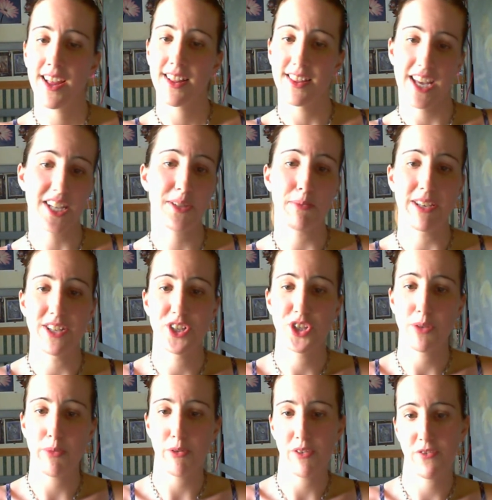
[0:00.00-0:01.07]
Lesbians
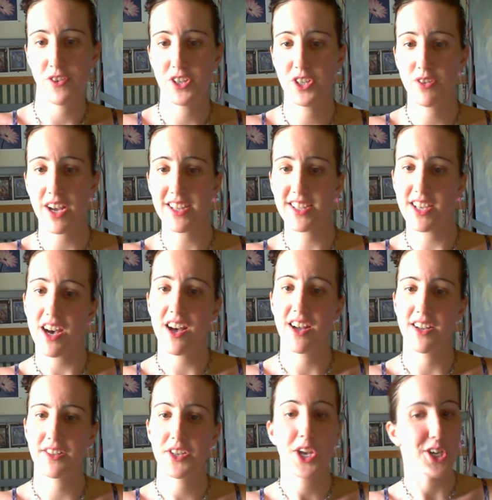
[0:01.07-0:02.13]
should be referred to as
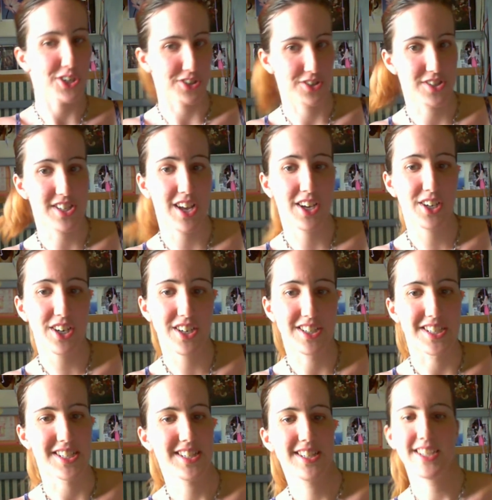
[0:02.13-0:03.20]
gogs, girls on
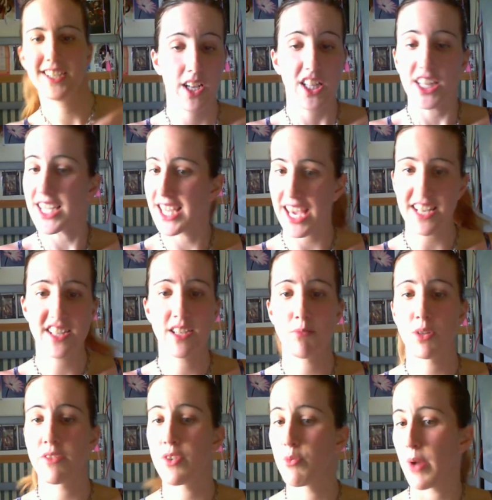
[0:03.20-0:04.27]
girls. The gay
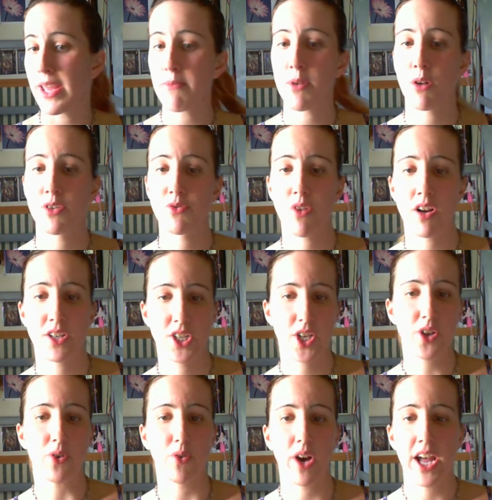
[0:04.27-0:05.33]
symbol of a rainbow is wrong
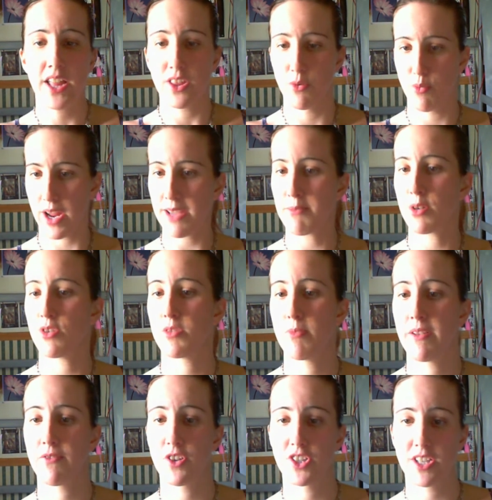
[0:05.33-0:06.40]
too. The rainbow is
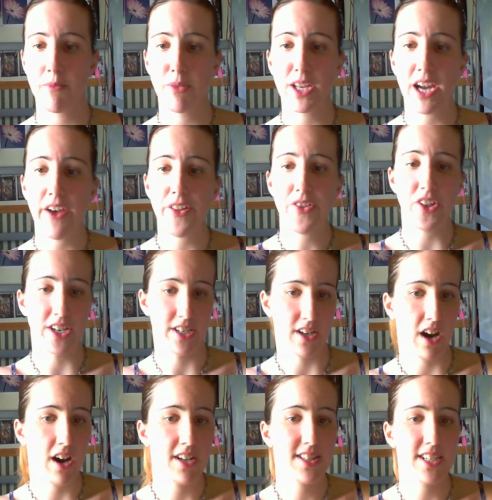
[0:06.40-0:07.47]
meant for something other than
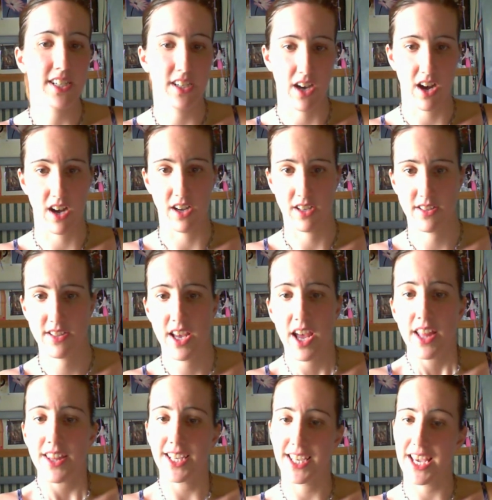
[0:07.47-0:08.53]
dods and gogs.
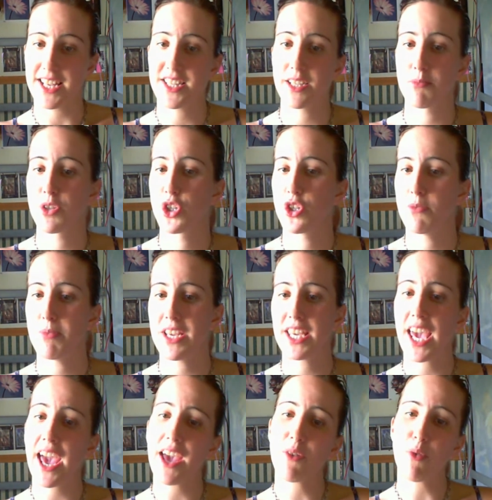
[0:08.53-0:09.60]
The gay symbol should be
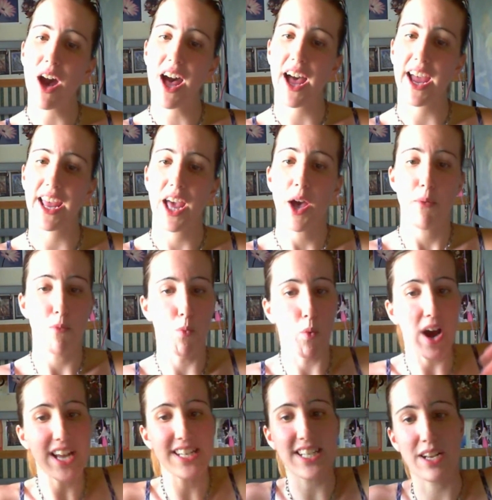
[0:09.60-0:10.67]
KY,
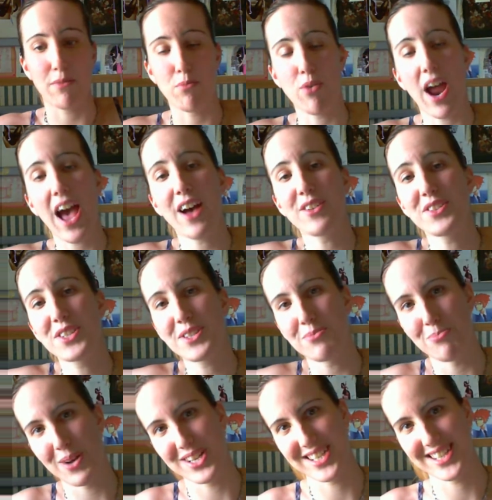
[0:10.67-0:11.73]
white and brown
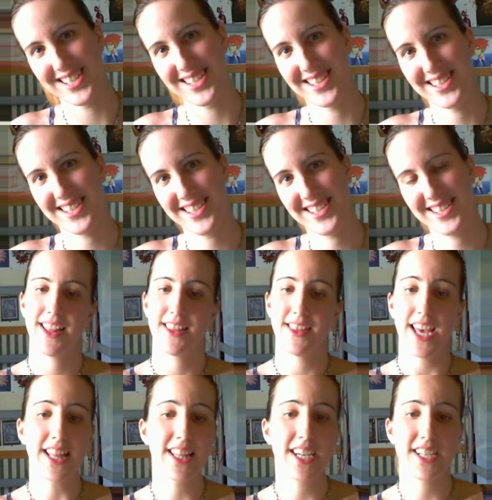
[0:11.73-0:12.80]
smudges.
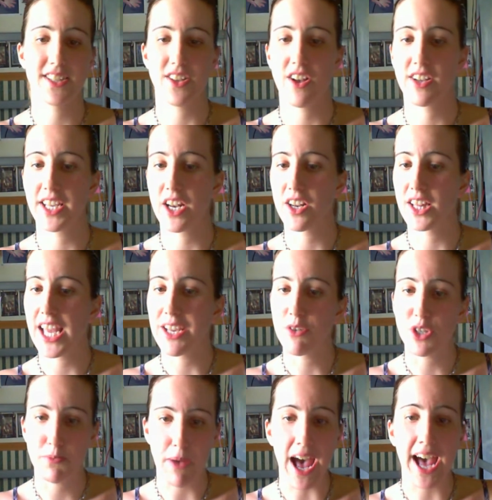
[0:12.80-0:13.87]
Then let us all get our
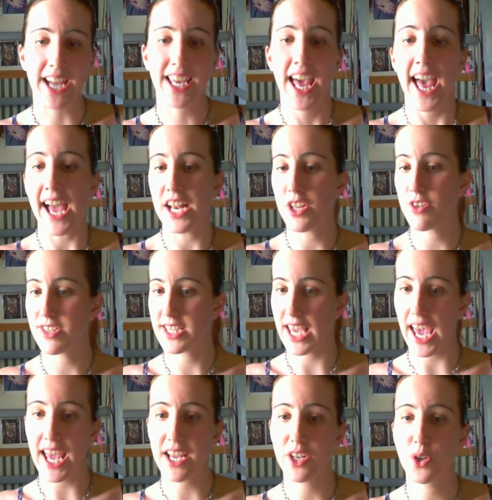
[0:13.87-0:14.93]
language back and use
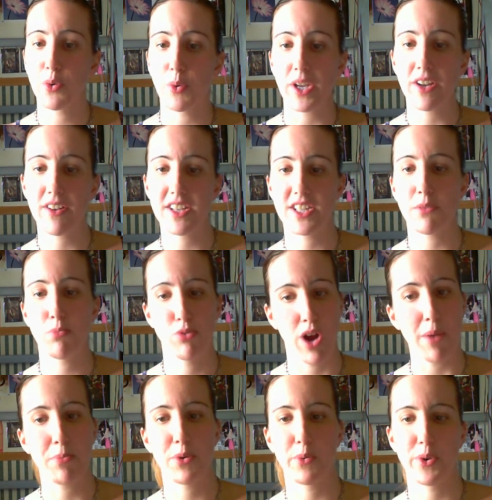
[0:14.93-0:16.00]
gay and queer as the
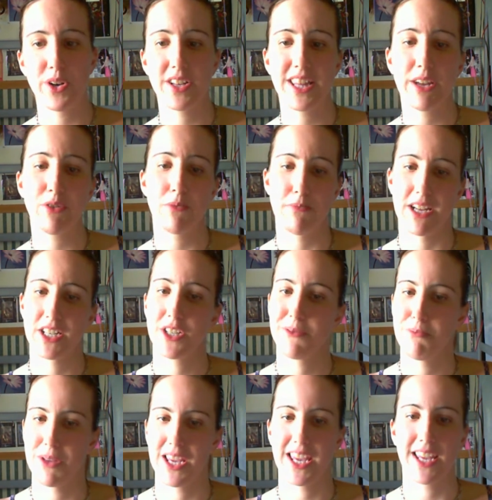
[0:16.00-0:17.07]
proper word they were meant to
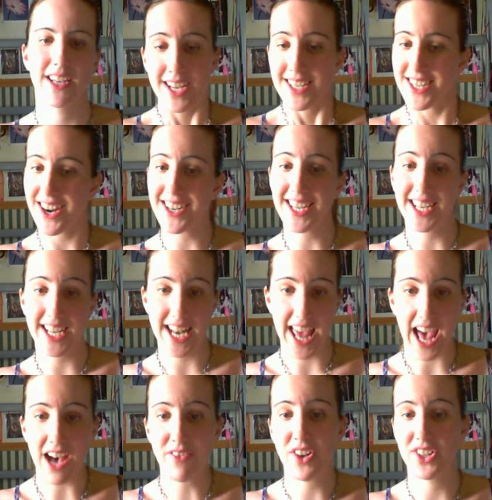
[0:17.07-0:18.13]
be. Target can
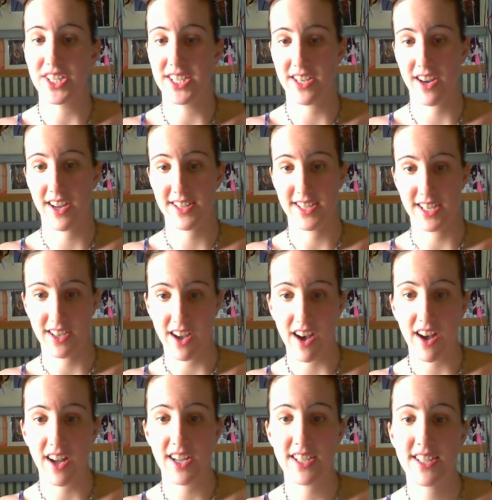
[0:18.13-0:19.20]
have all the dods and
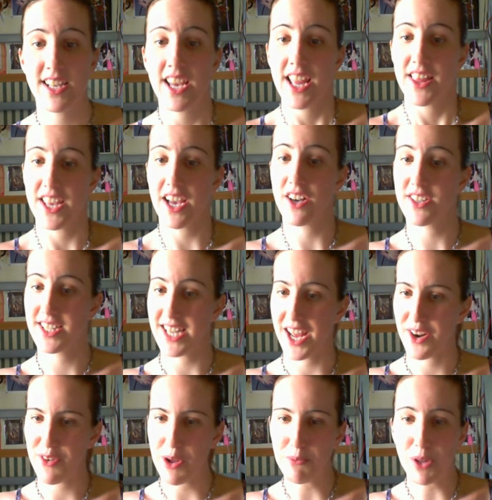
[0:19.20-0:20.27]
gogs. They all stand
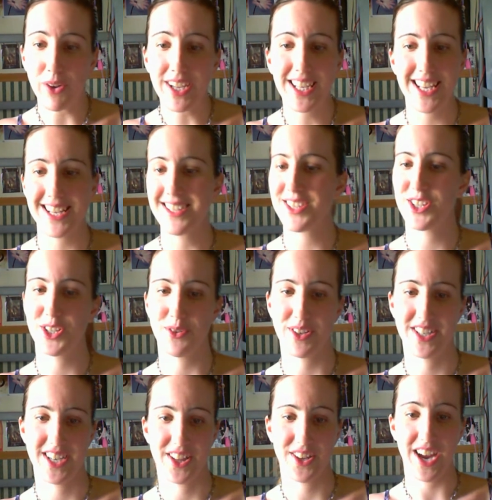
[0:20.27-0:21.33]
around blowing kisses to
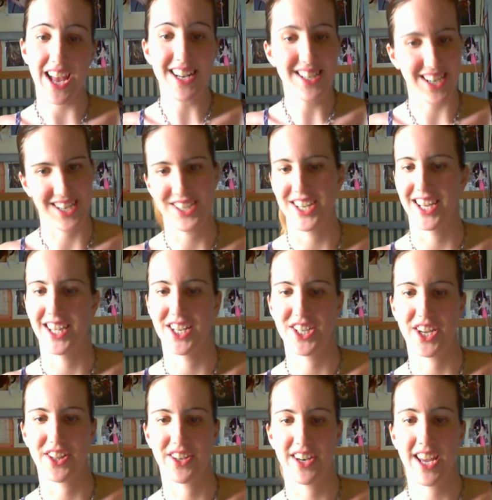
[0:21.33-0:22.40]
each other and touching each
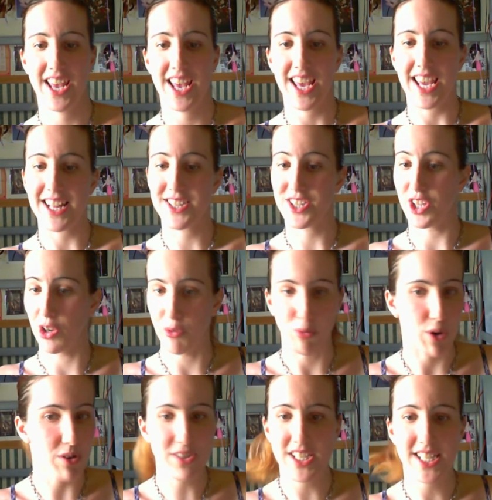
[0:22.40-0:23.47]
other. It's the
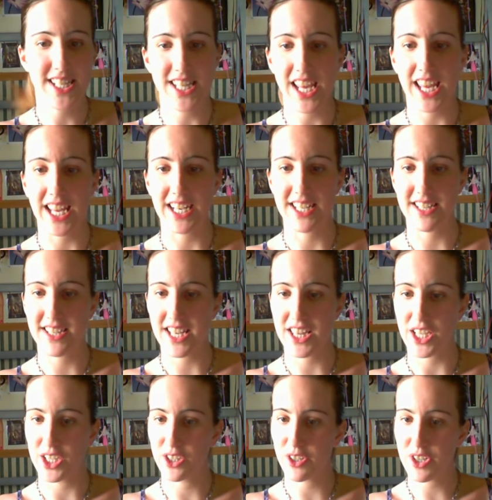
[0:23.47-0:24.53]
grossest thing to see the
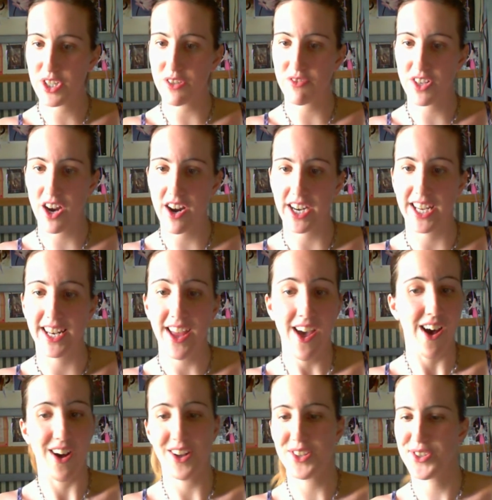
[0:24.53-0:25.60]
clerks of Target
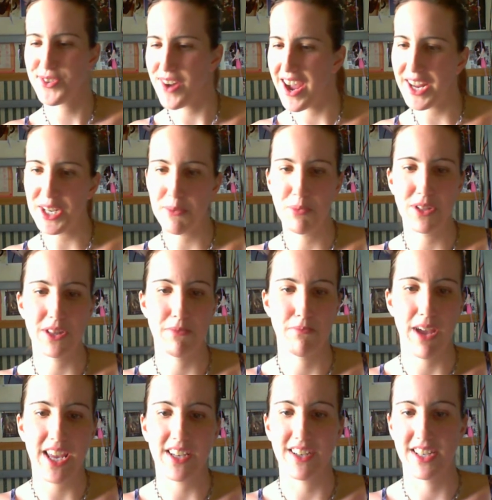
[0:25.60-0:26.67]
all trying to put the
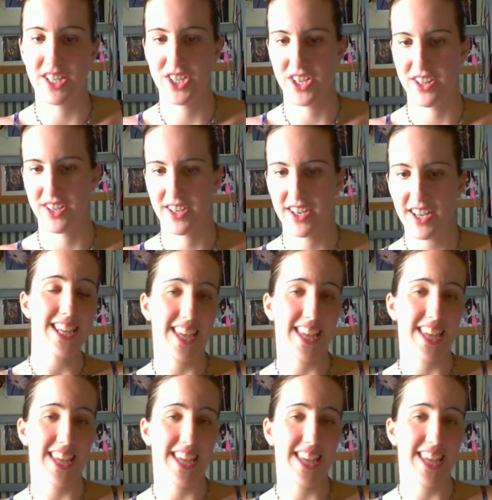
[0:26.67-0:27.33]
make on each other.